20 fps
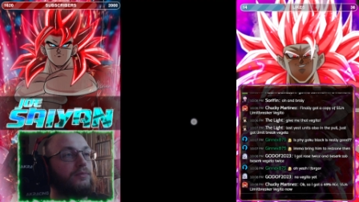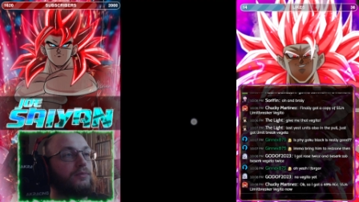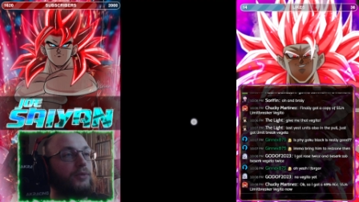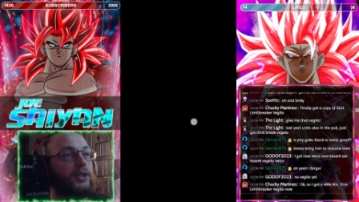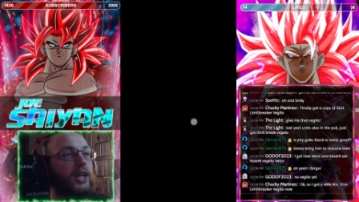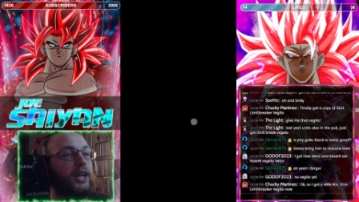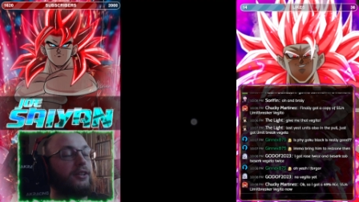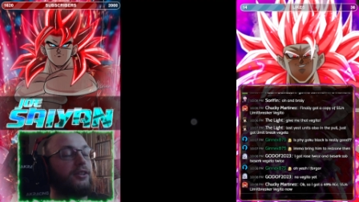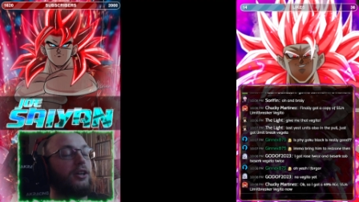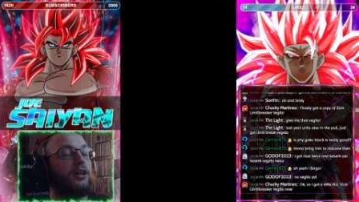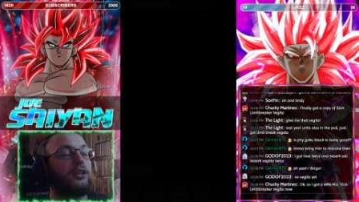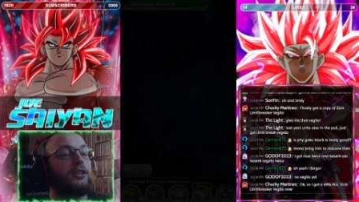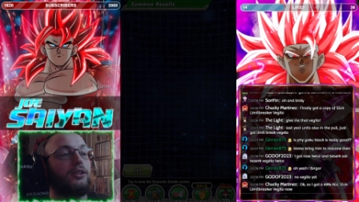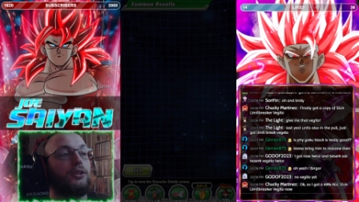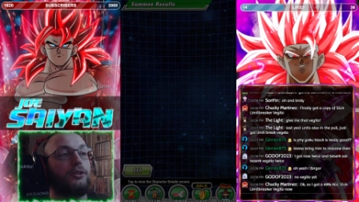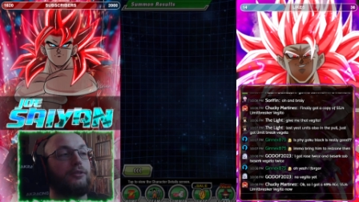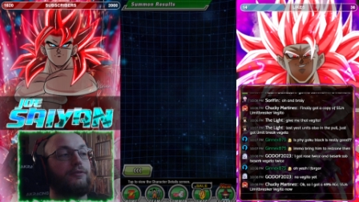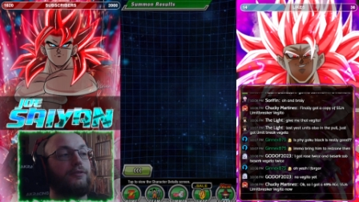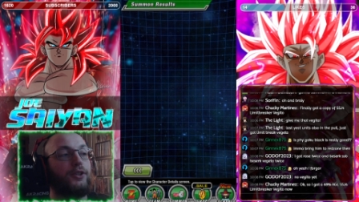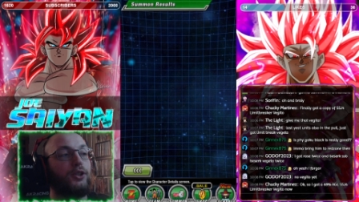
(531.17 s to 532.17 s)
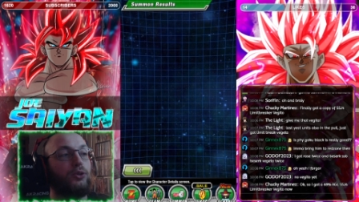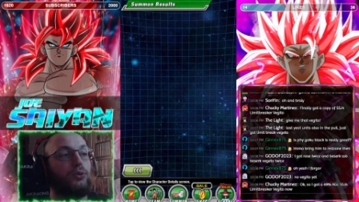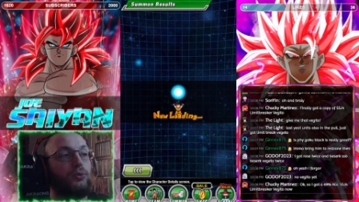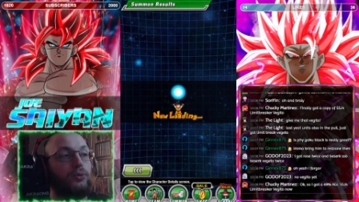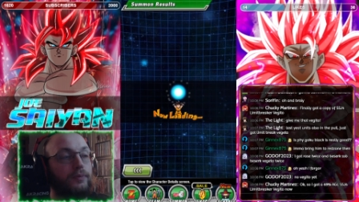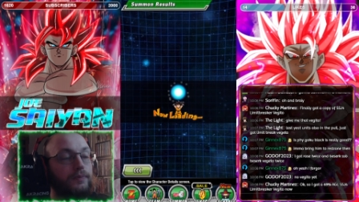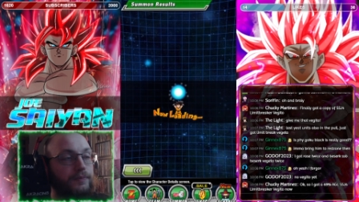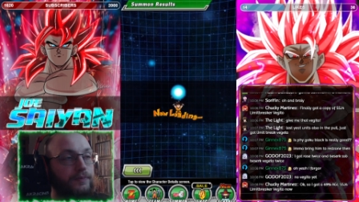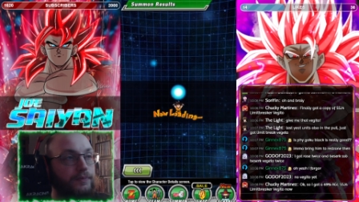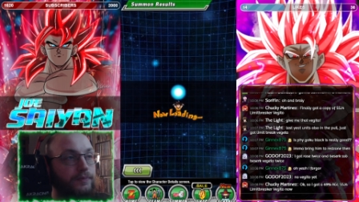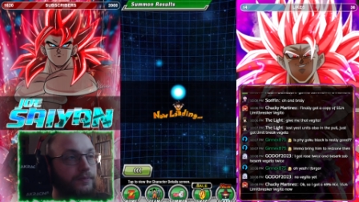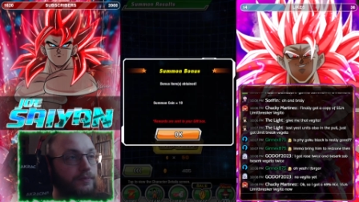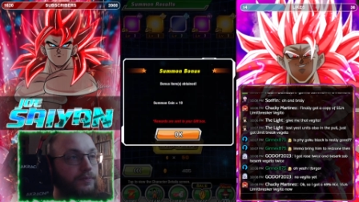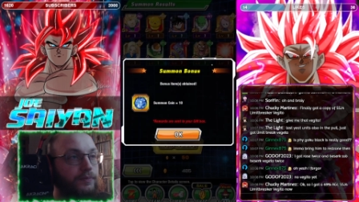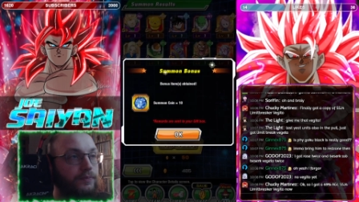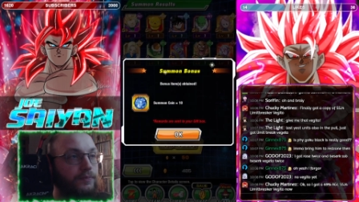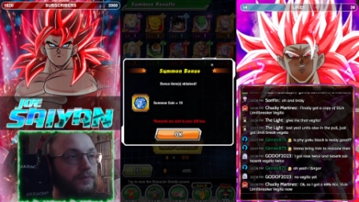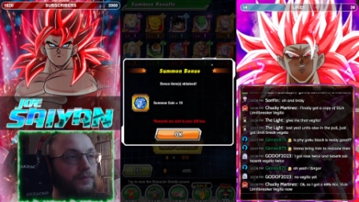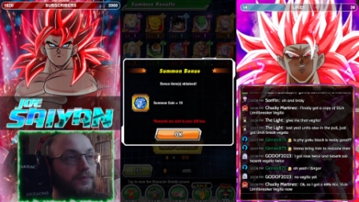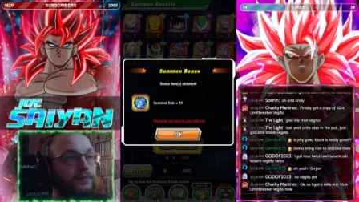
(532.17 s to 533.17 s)
We got Dark Lord Few.
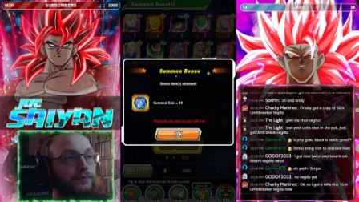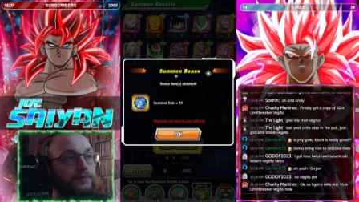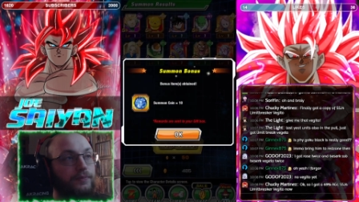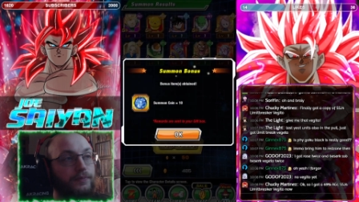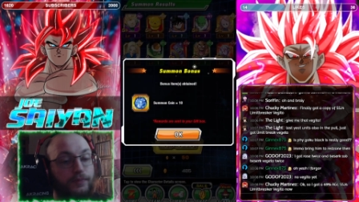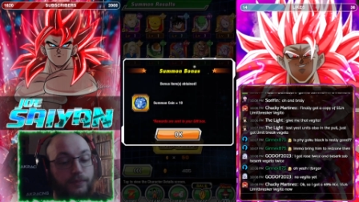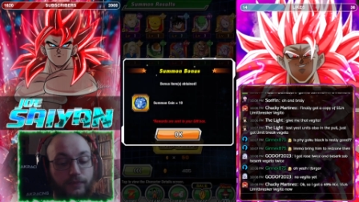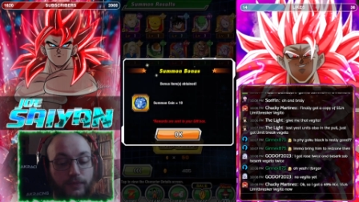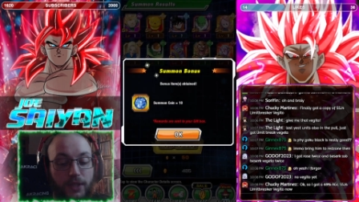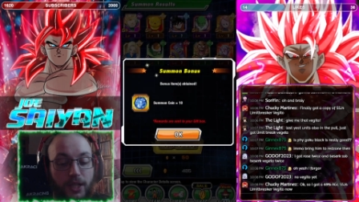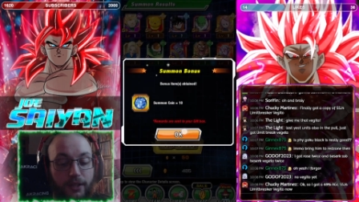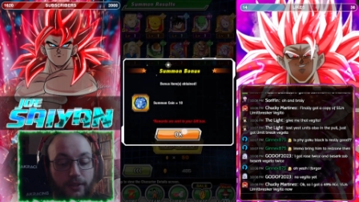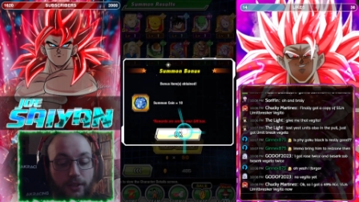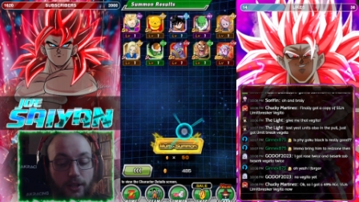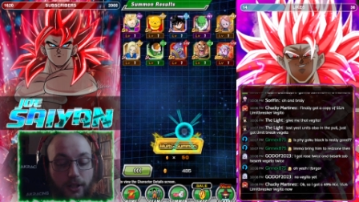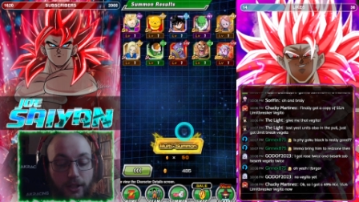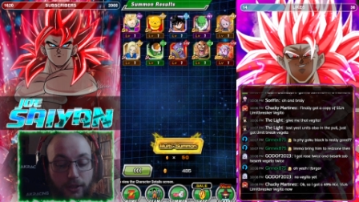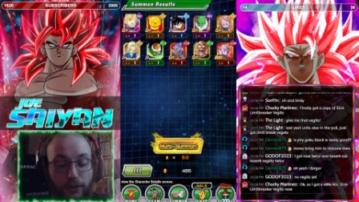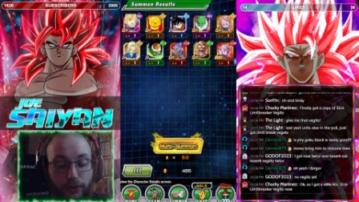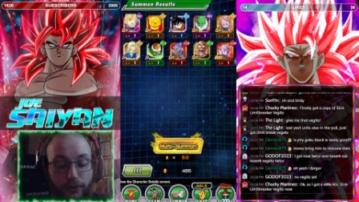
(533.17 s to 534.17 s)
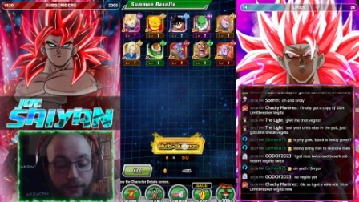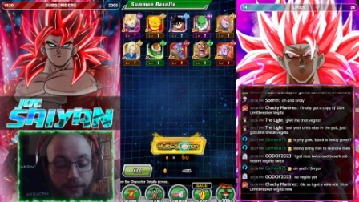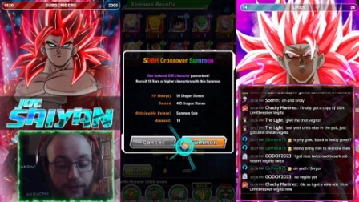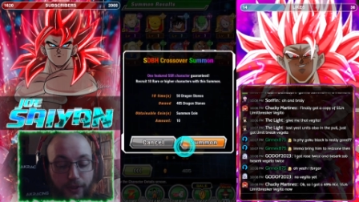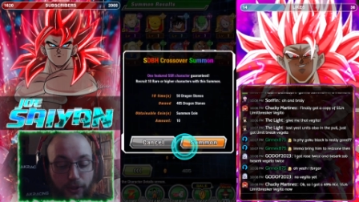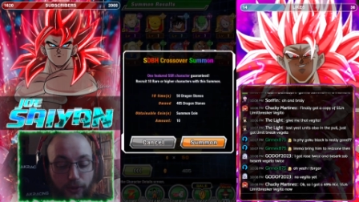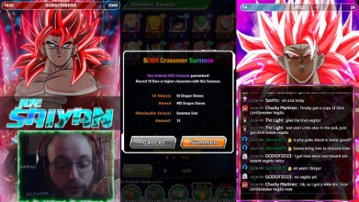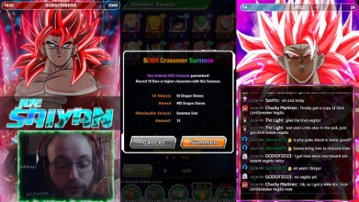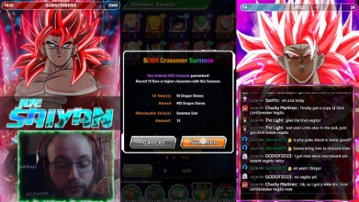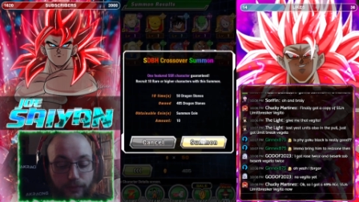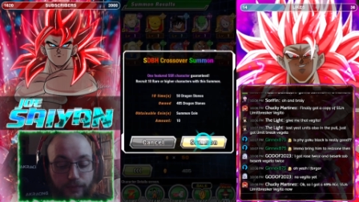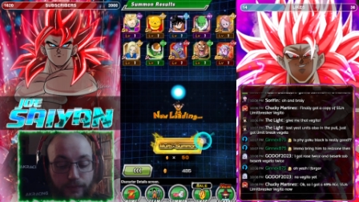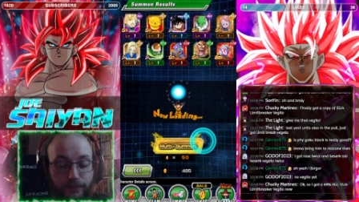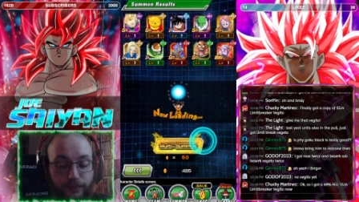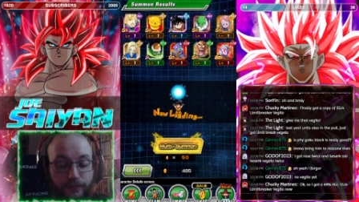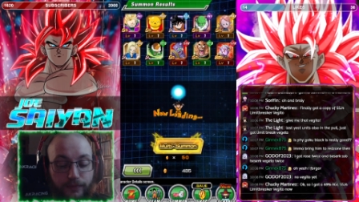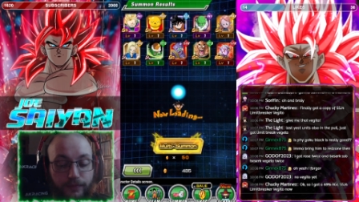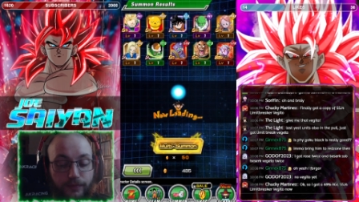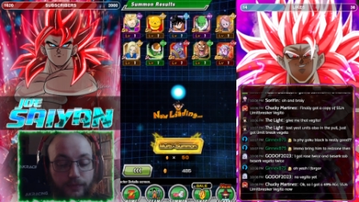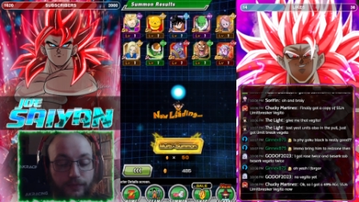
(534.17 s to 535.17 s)
Got Dark Lord Few.
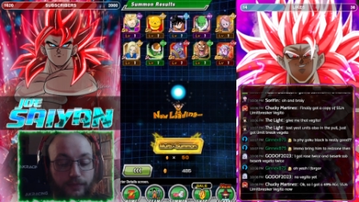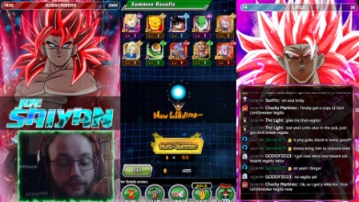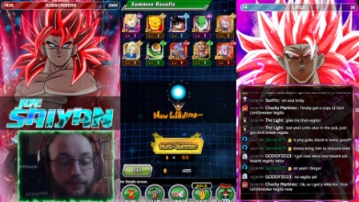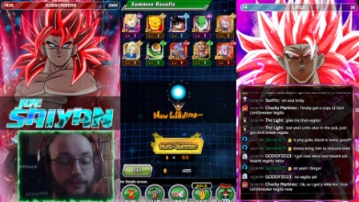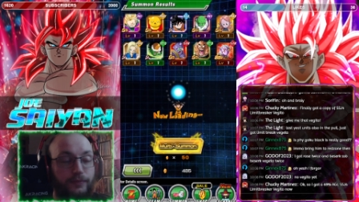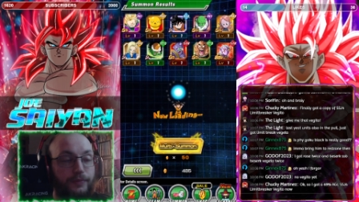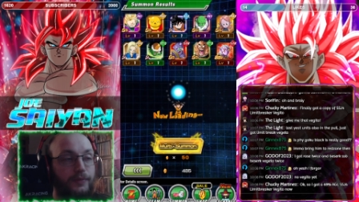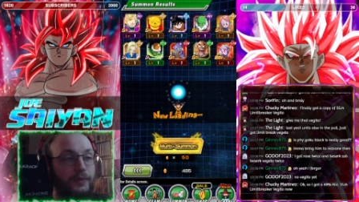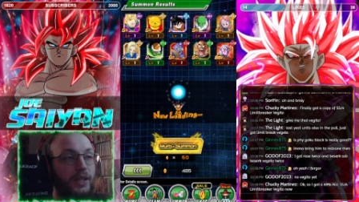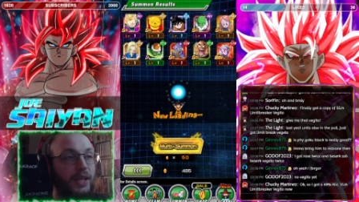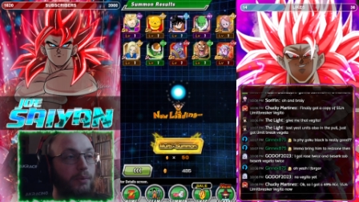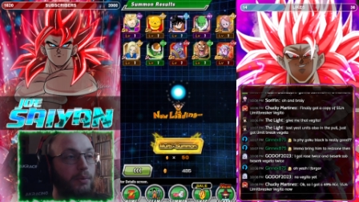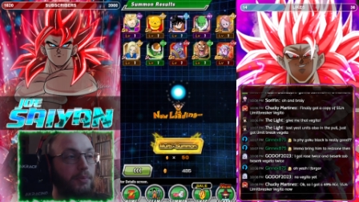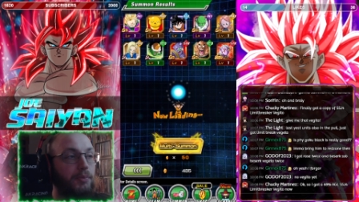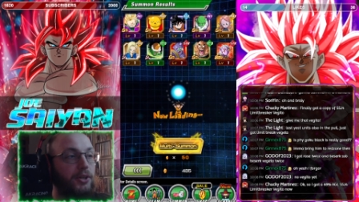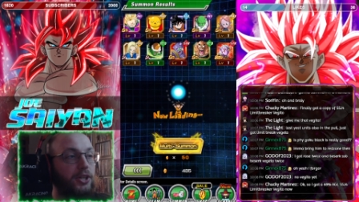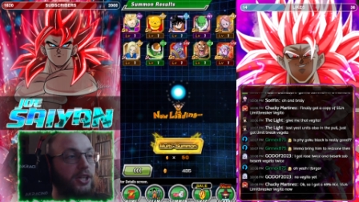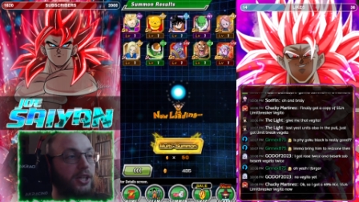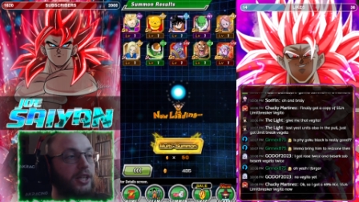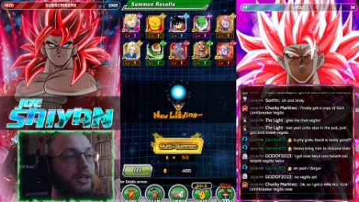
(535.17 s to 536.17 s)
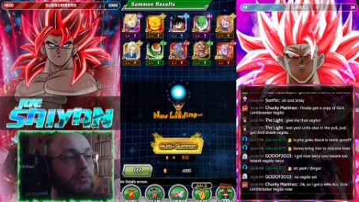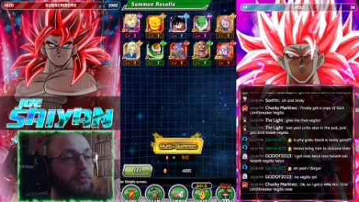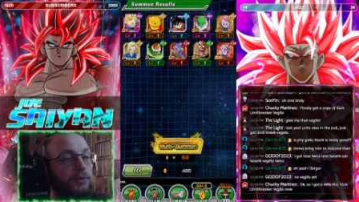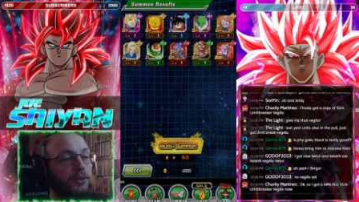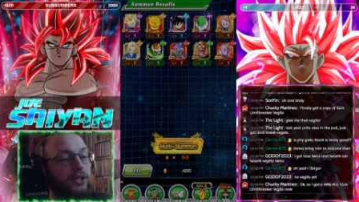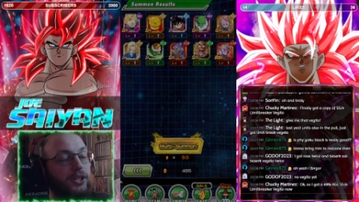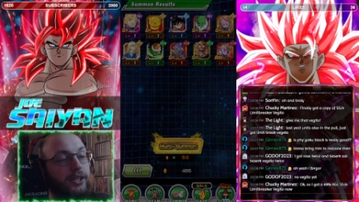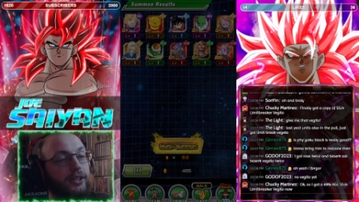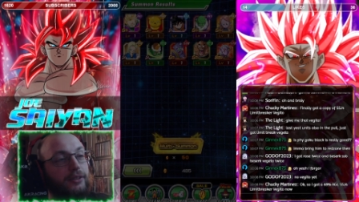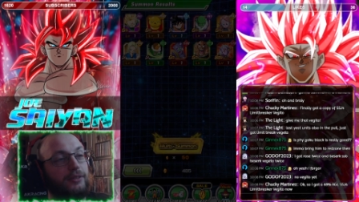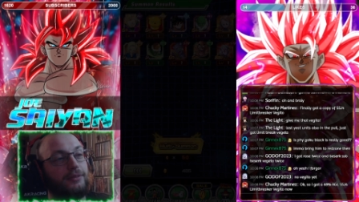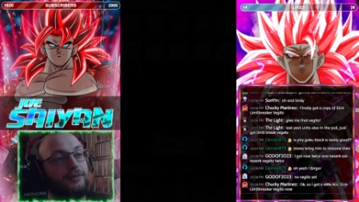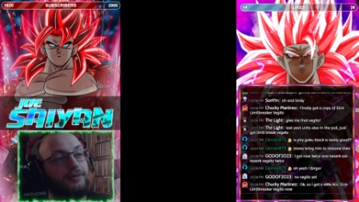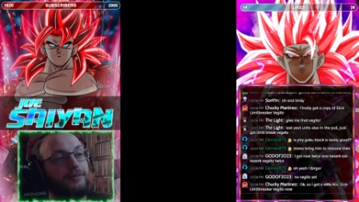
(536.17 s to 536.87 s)
Keep it pushing. Keep it pushing.